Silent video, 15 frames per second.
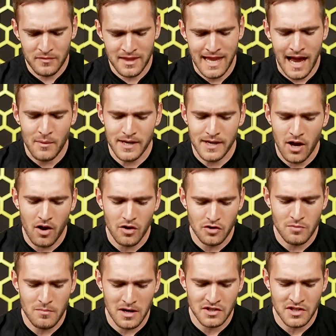Now he can't
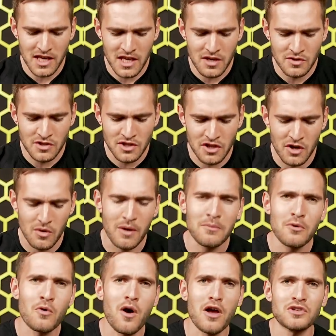do much that he used to do. I'm
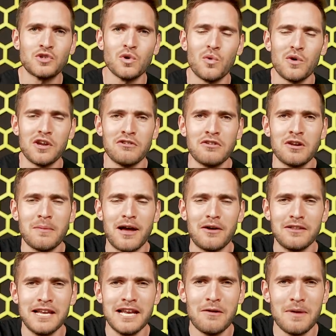not quite sure what you're on
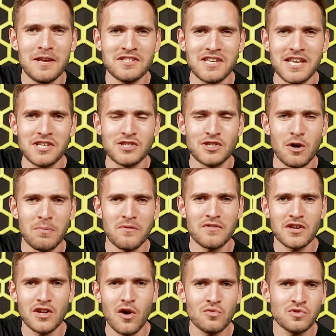about. Lionel Messi is top of
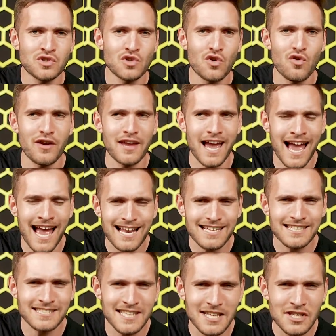the goal scoring and
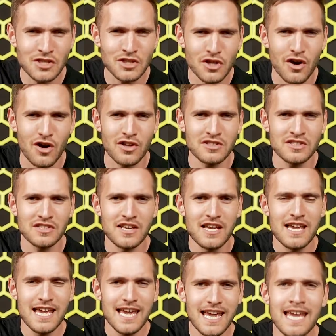assist charts
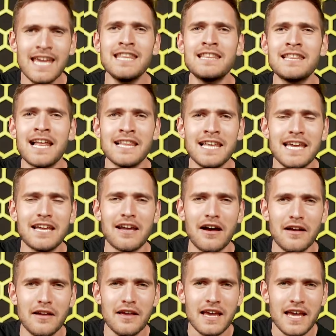in La
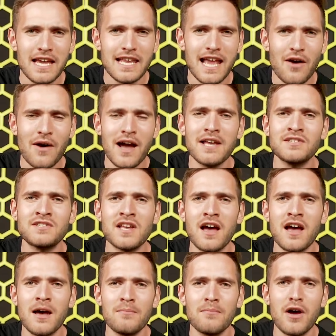Liga. He now has
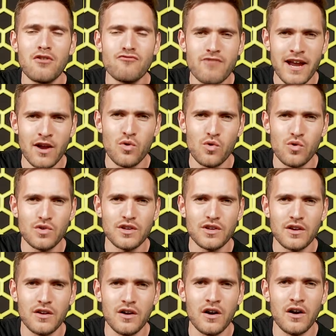a record
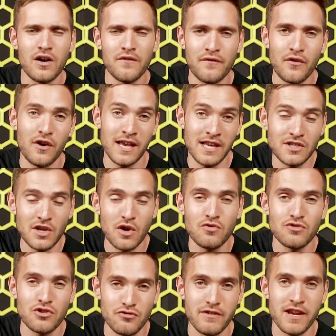for his
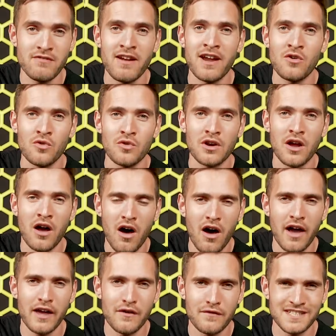own career record
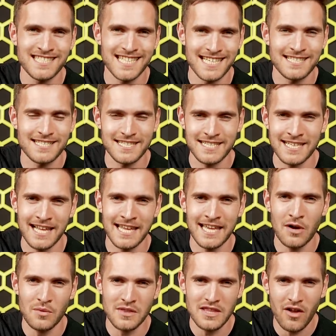high of assists in La
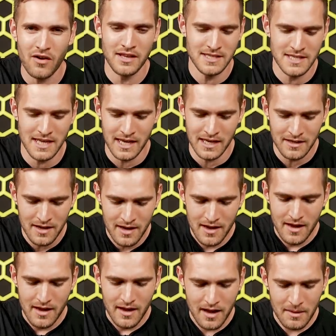Liga with 19.
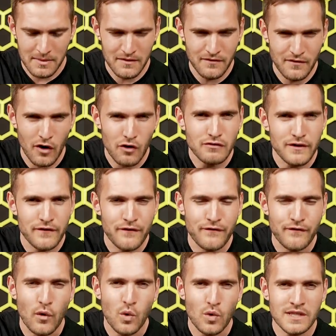Involved in
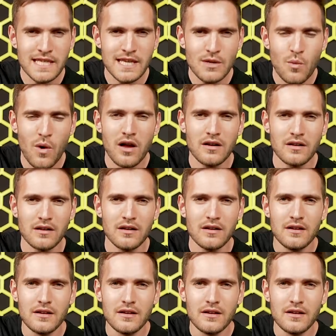41